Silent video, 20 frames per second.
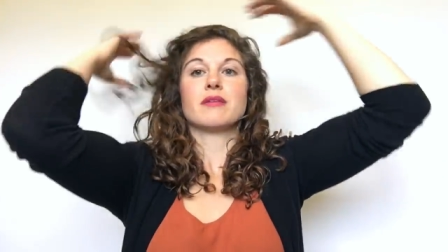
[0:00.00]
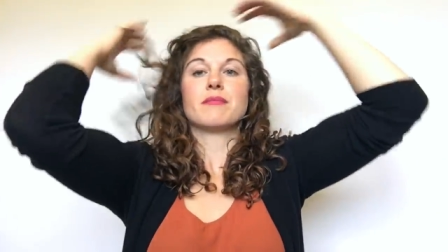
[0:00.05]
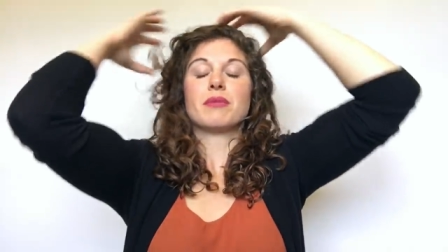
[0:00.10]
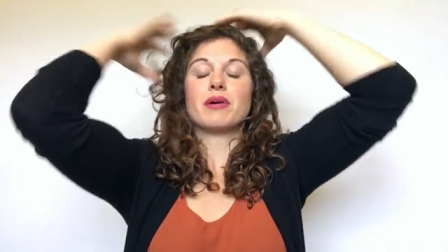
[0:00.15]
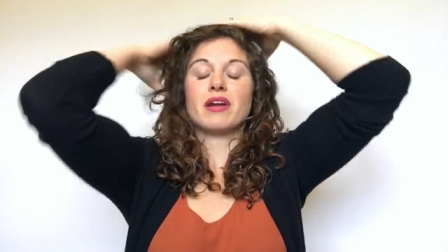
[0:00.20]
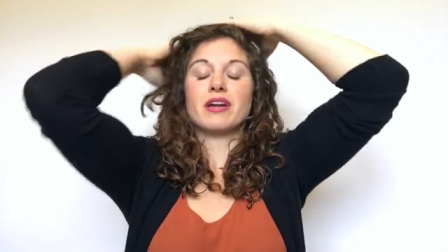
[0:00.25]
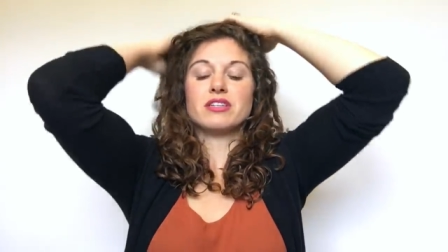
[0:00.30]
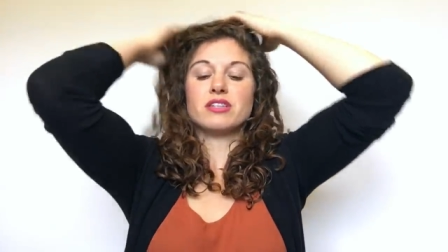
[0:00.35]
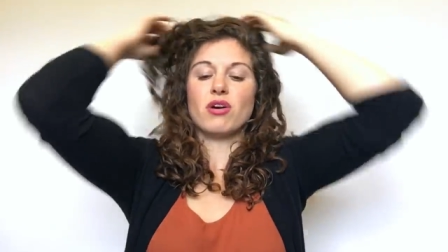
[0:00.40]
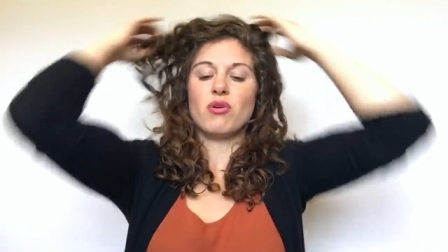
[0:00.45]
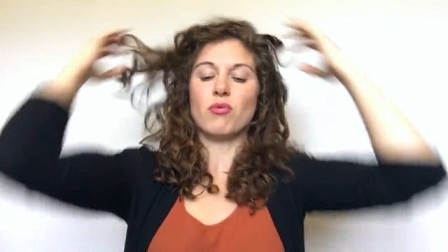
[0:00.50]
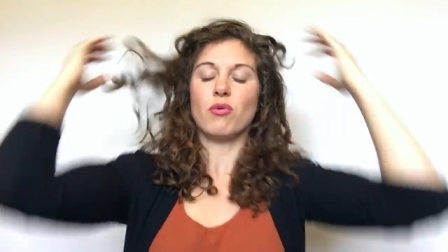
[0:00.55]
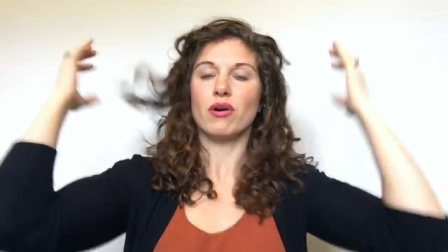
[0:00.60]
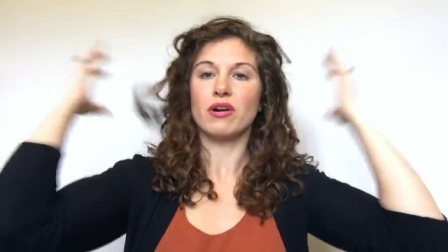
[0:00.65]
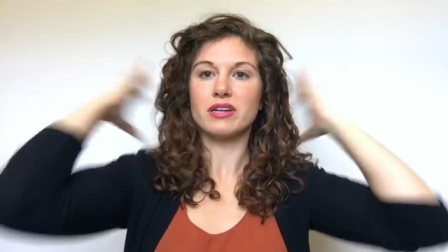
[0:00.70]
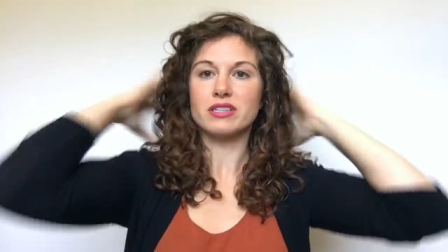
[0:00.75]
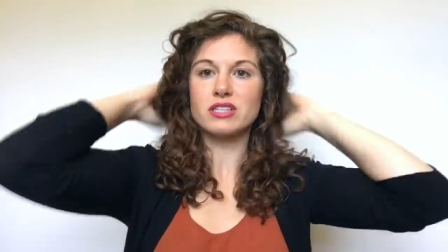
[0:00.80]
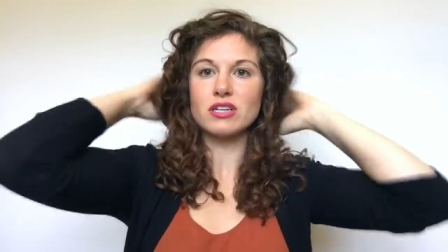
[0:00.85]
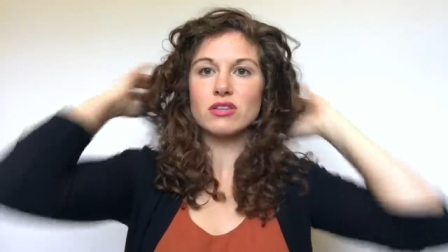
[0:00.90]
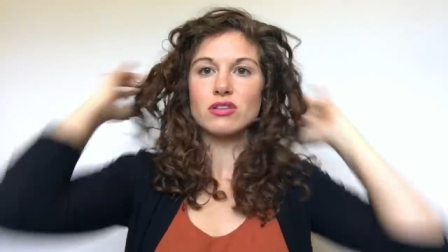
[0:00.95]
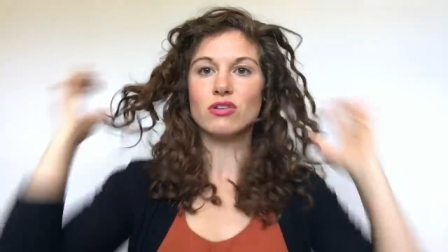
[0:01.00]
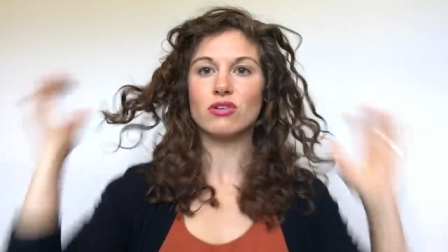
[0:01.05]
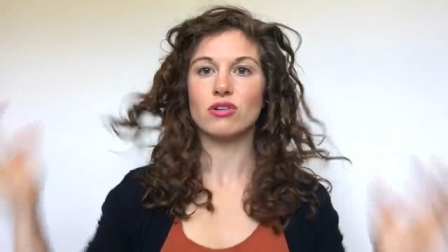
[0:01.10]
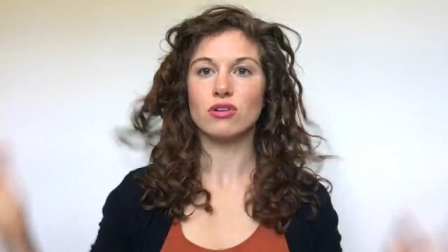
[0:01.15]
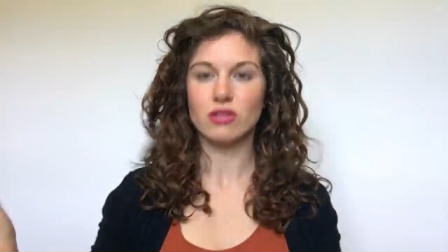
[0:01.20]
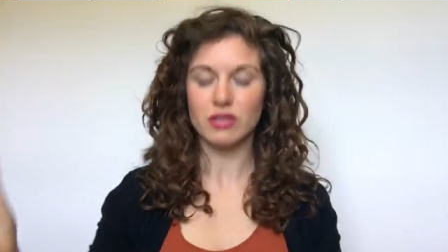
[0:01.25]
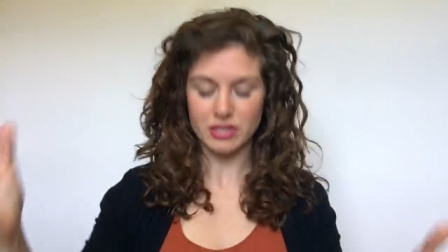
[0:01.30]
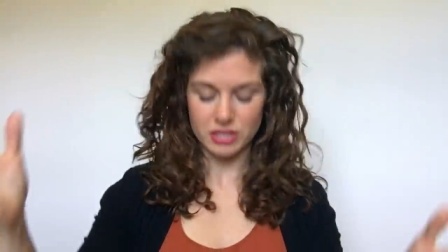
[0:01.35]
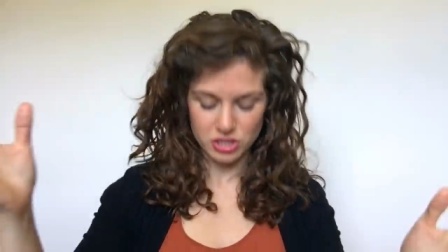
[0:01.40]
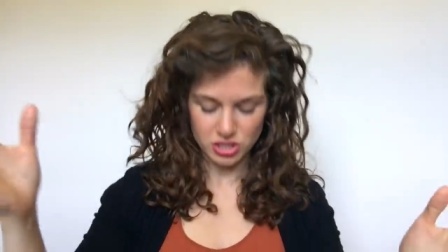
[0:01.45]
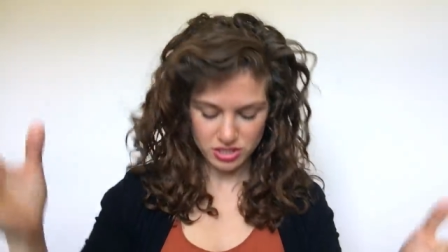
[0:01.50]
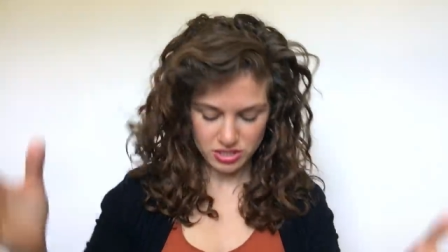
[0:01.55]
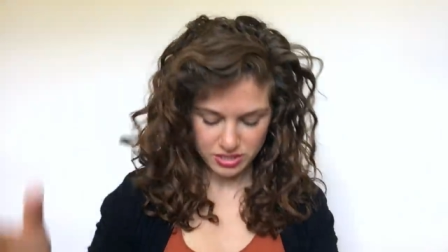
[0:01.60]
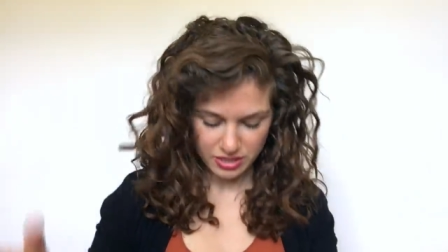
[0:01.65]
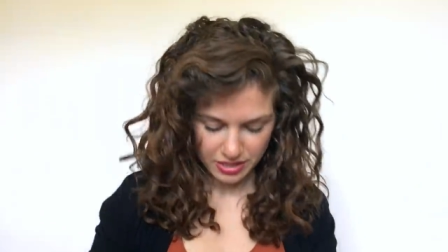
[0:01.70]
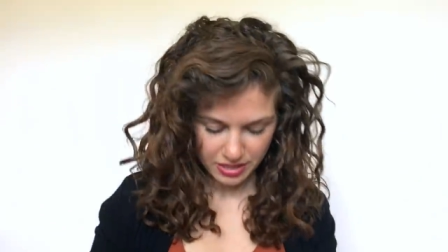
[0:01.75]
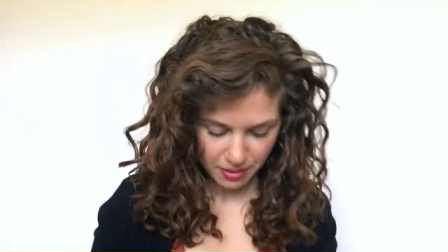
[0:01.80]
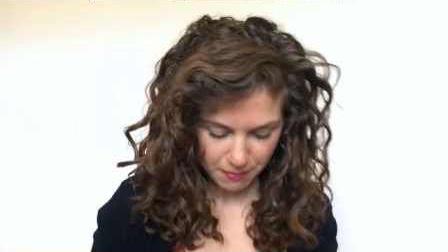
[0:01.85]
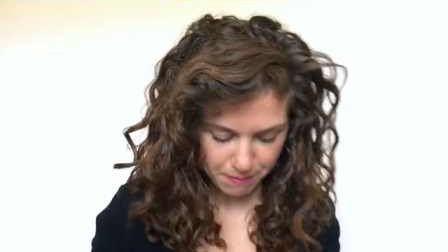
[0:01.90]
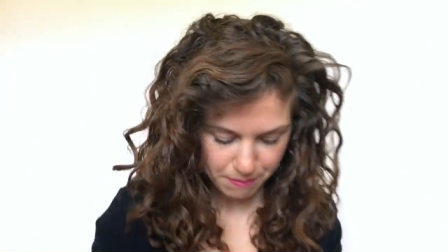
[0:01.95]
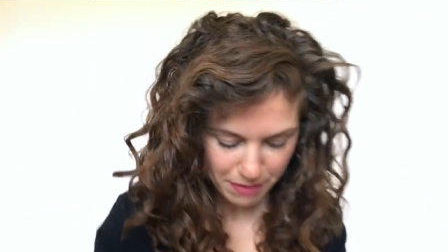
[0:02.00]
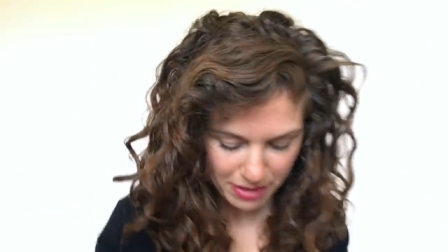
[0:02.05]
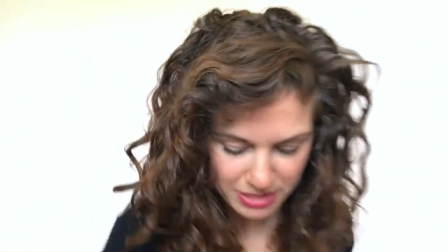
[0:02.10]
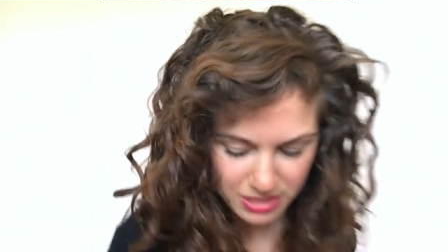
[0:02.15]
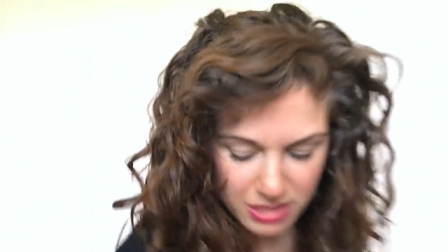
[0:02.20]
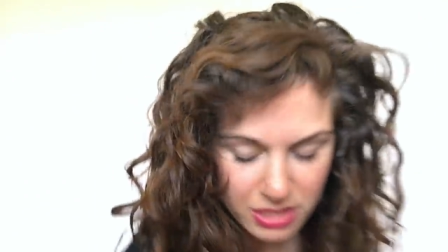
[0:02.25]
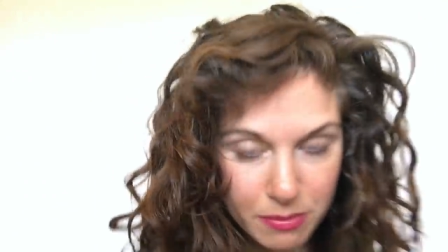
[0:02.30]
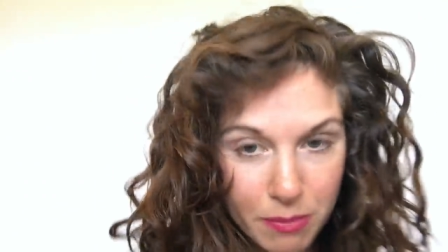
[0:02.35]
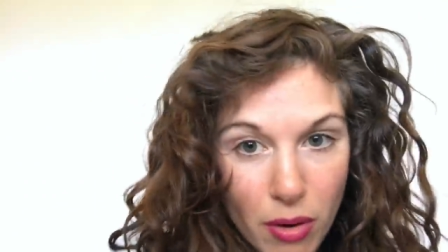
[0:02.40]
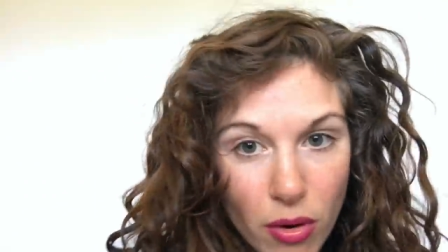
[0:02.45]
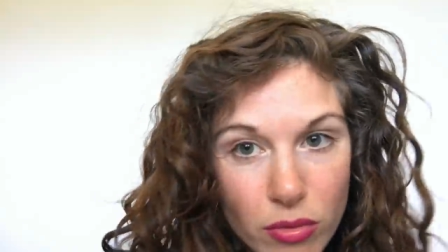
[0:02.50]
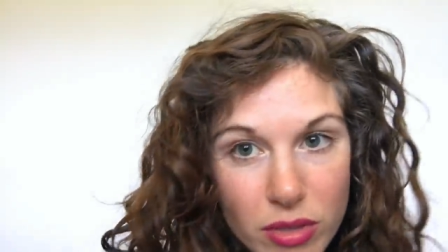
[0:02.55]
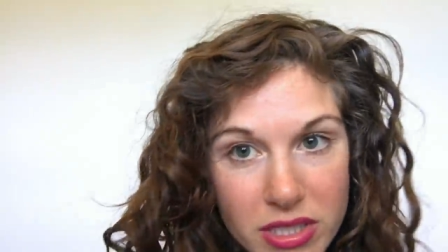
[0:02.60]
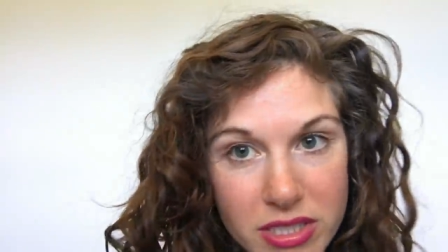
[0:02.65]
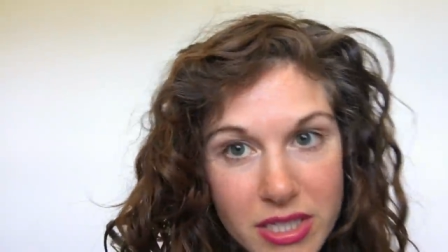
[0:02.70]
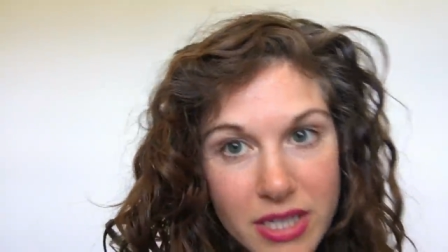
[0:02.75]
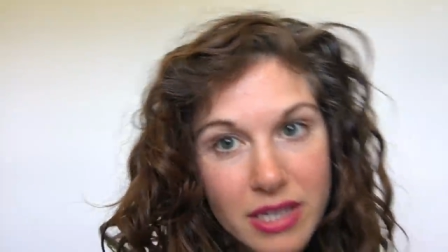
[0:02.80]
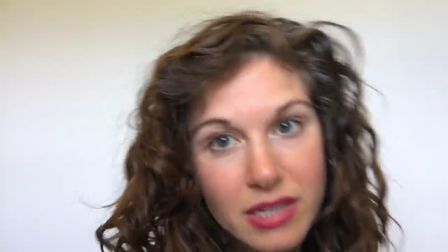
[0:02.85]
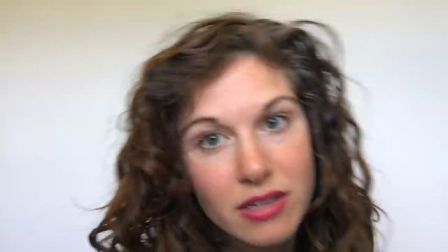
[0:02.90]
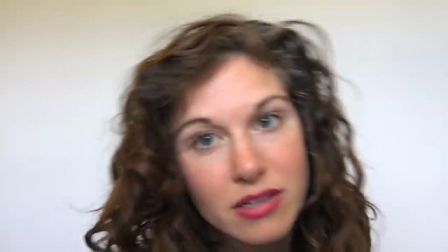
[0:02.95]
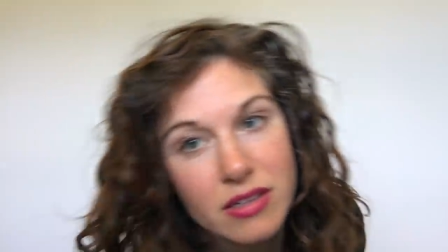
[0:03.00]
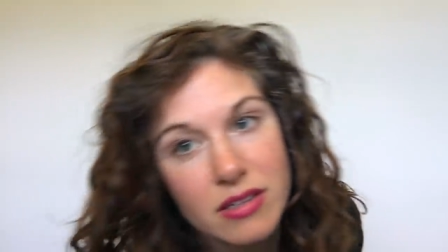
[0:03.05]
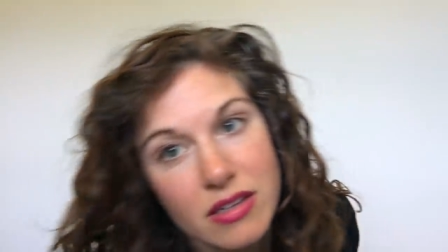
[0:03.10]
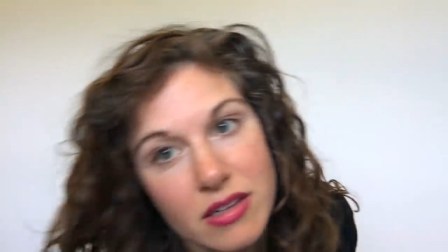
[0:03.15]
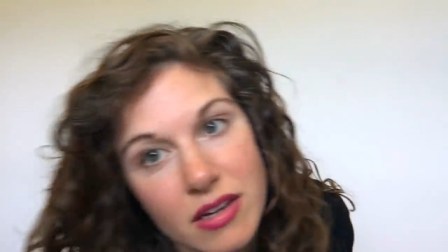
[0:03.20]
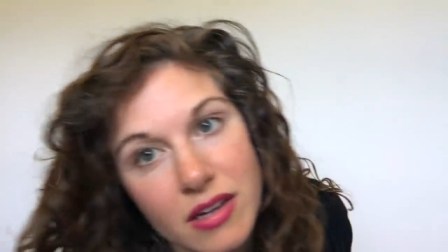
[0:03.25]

But I don't want it to look like just like a messy ponytail.